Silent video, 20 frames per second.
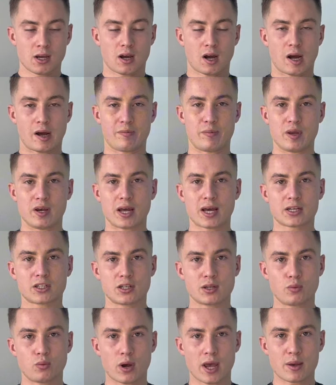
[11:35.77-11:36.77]
I've been
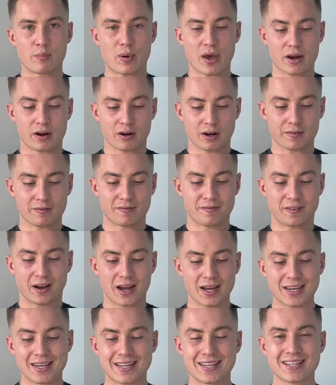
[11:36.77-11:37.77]
actually way better at
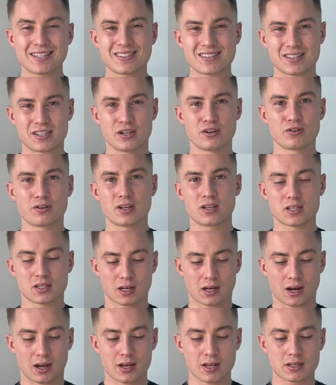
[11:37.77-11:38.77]
finding serious
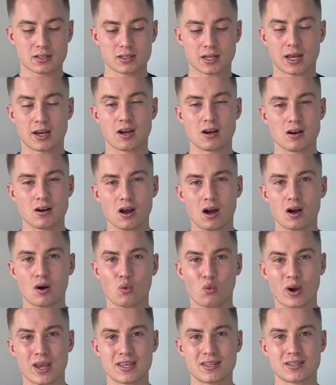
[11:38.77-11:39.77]
clients and not
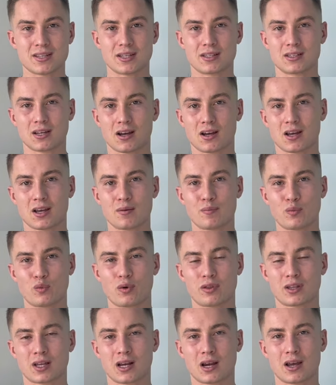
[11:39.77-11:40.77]
wasting time
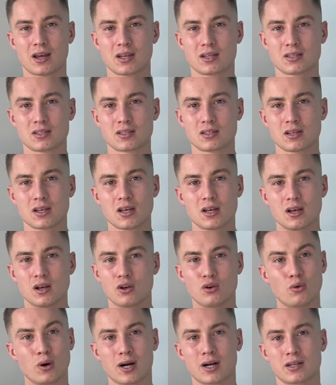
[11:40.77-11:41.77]
with clients
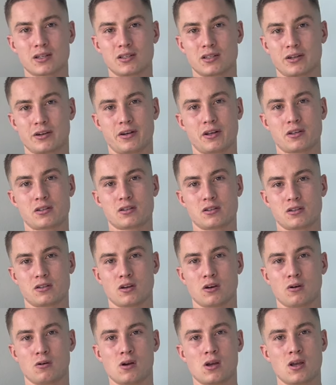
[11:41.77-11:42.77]
who aren't serious.
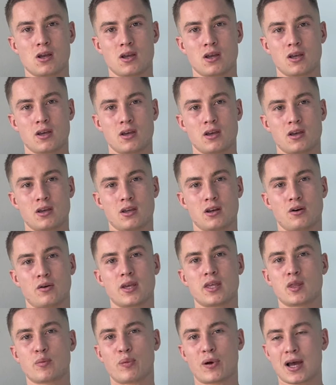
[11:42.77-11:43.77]
So, you know,
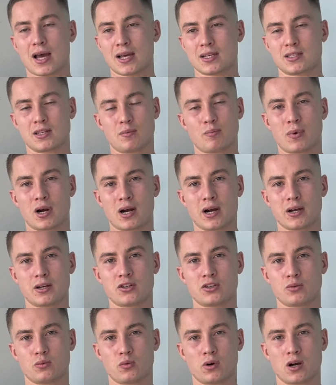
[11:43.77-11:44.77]
in the past, in
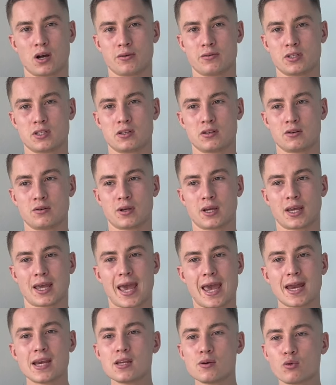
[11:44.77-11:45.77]
March, what I was doing,
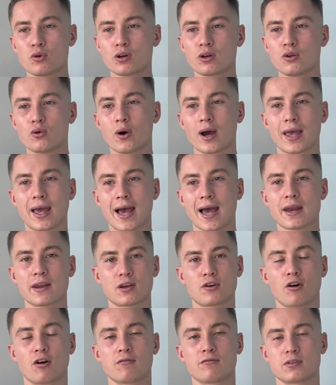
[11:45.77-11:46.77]
anyone who I had a
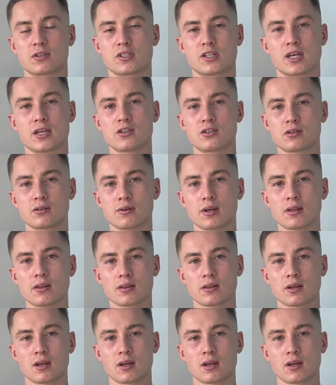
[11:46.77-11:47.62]
conversation with,